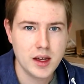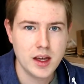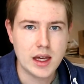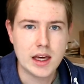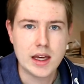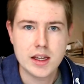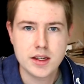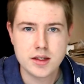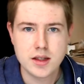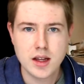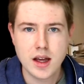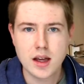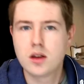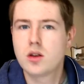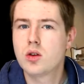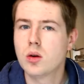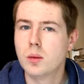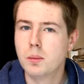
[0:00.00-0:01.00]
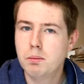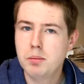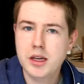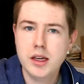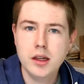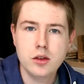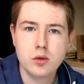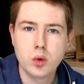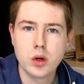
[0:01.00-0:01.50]
is they
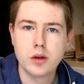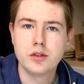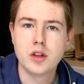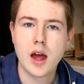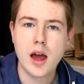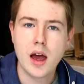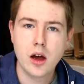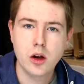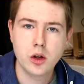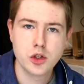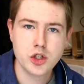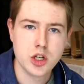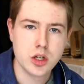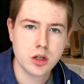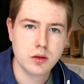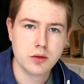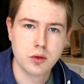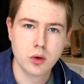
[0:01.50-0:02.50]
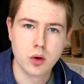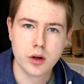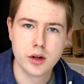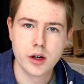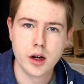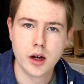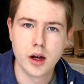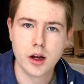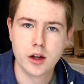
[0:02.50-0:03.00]
compete with the algae
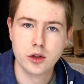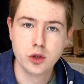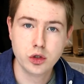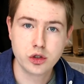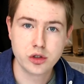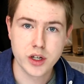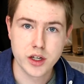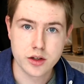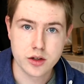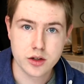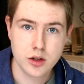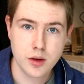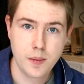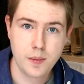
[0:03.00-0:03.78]
for nutrients.